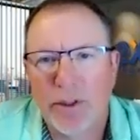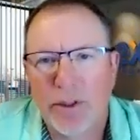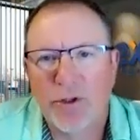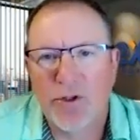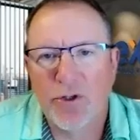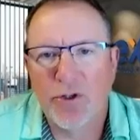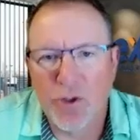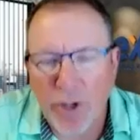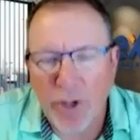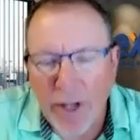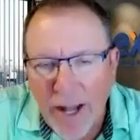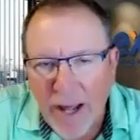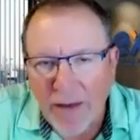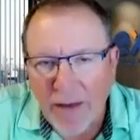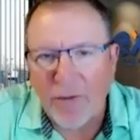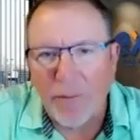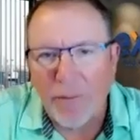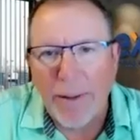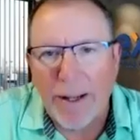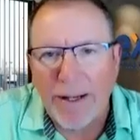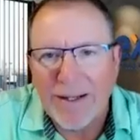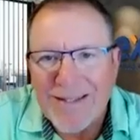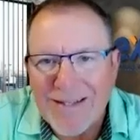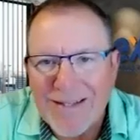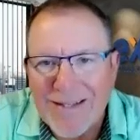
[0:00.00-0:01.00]
You should have
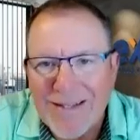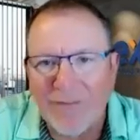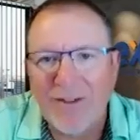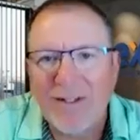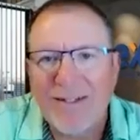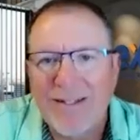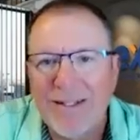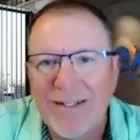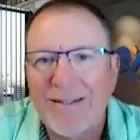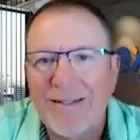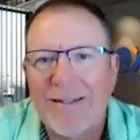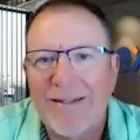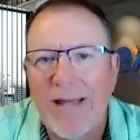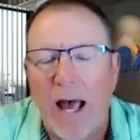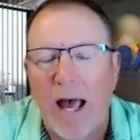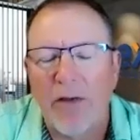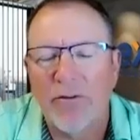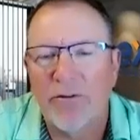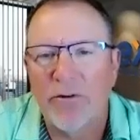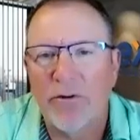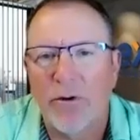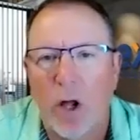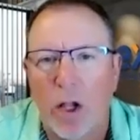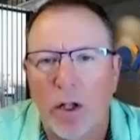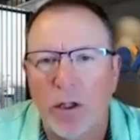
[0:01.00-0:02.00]
about
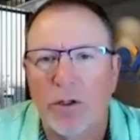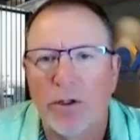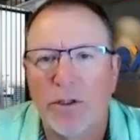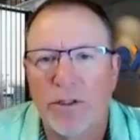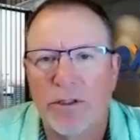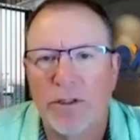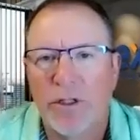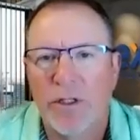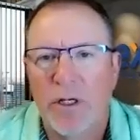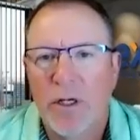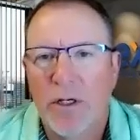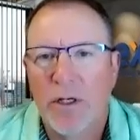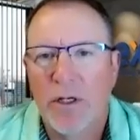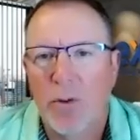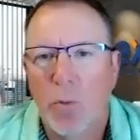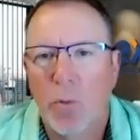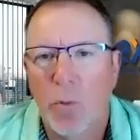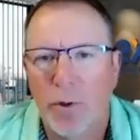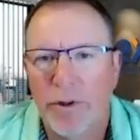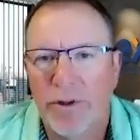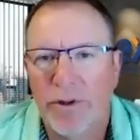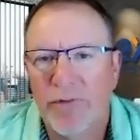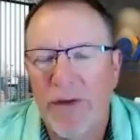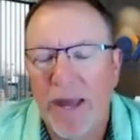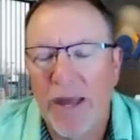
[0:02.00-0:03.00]
$17,000
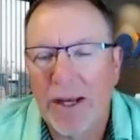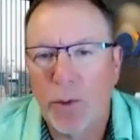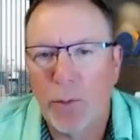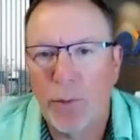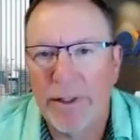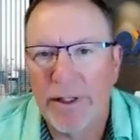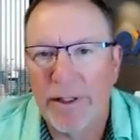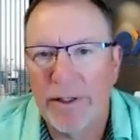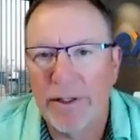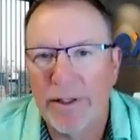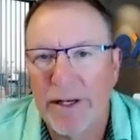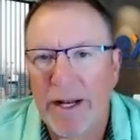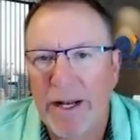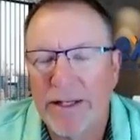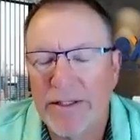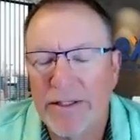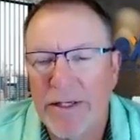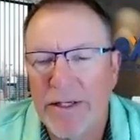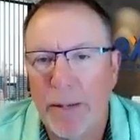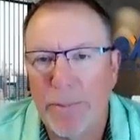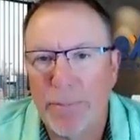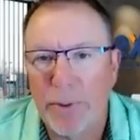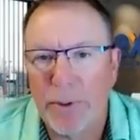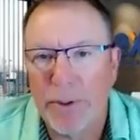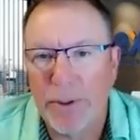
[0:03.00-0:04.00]
worth of equity in the next
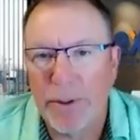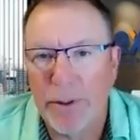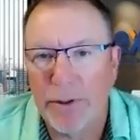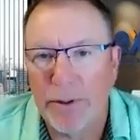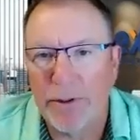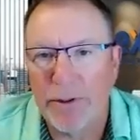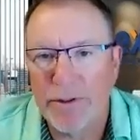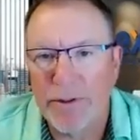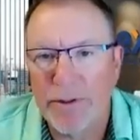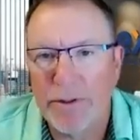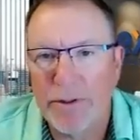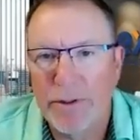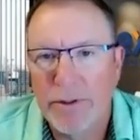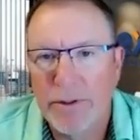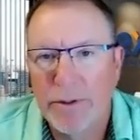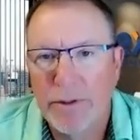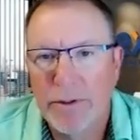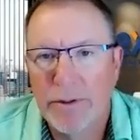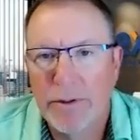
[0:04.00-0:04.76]
couple of years